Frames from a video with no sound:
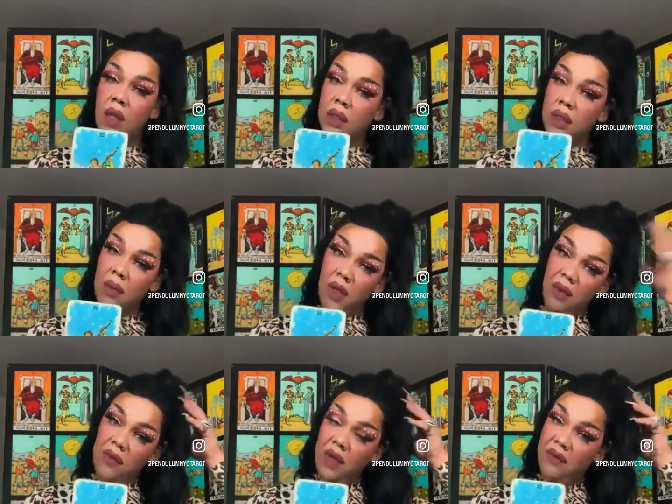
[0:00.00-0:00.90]
Some of you can
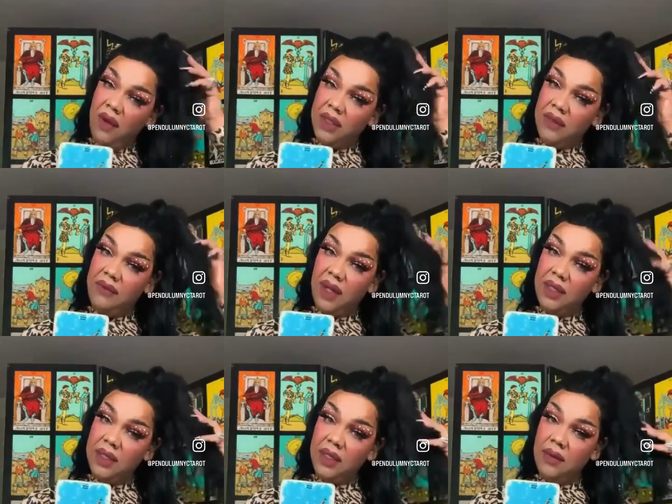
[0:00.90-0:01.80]
be feeling very
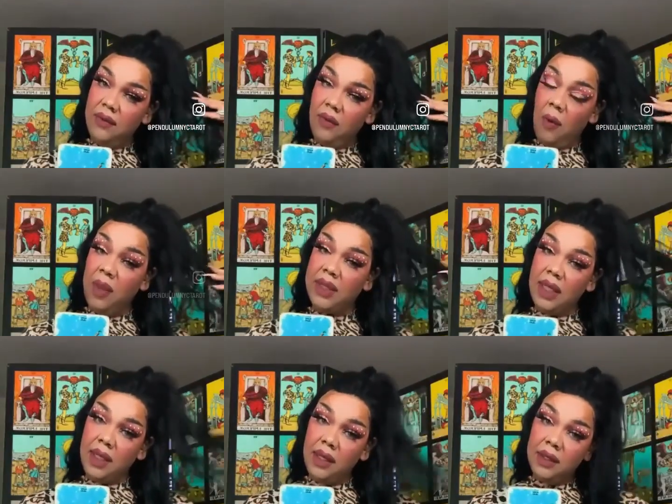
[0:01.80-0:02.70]
defensive or
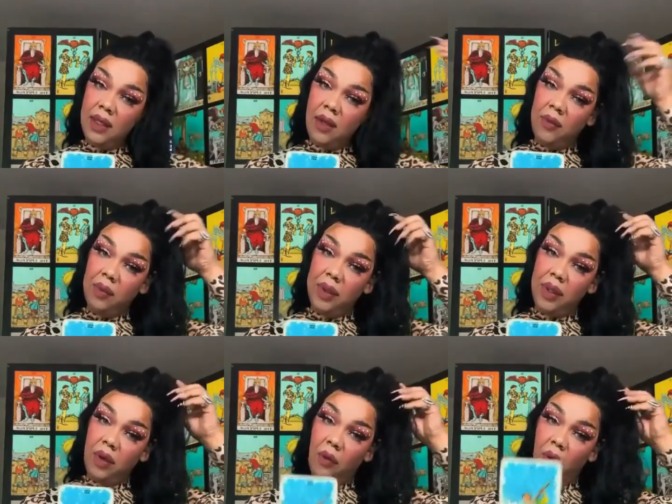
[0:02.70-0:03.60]
protecting yourself,
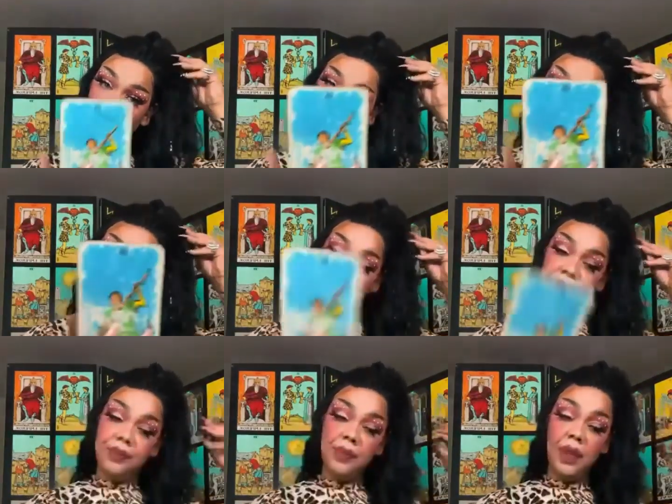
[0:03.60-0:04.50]
putting a wall up.
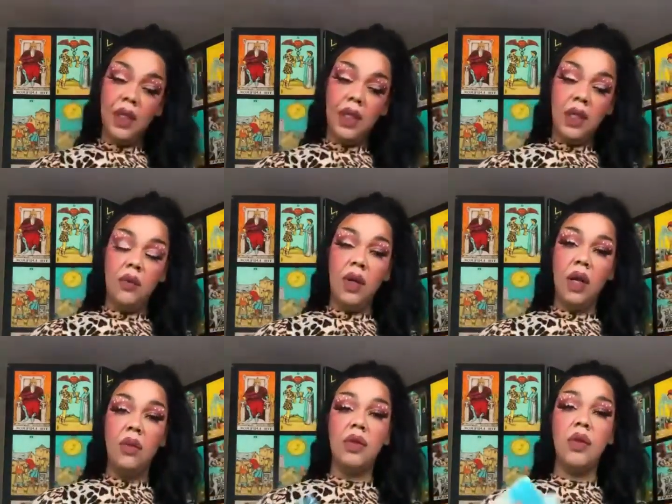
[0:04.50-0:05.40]
When it
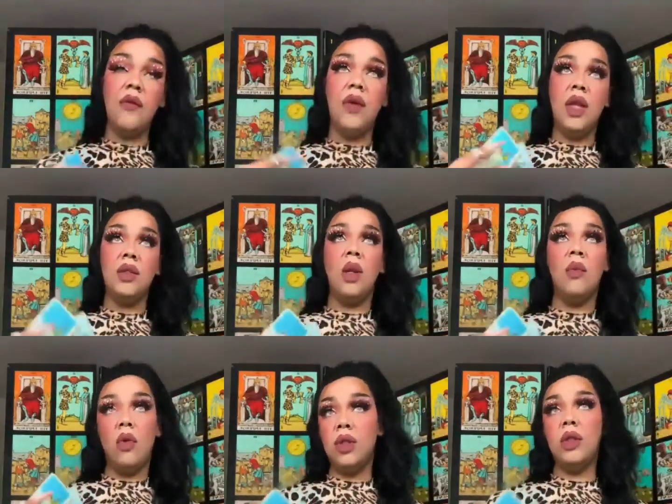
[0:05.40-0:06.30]
comes to your feelings and
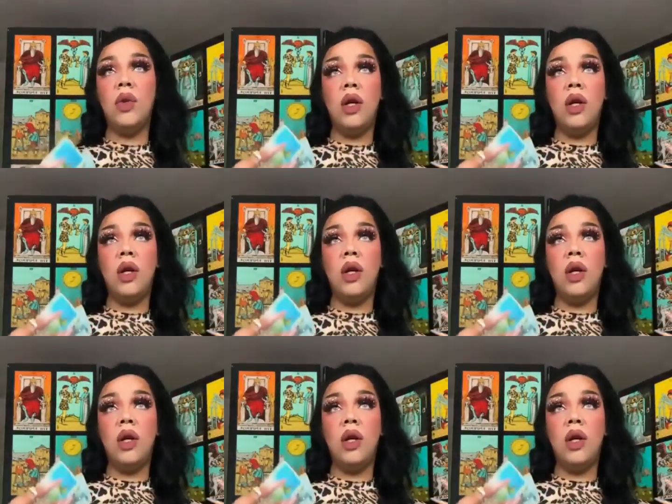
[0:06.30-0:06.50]
emotions, when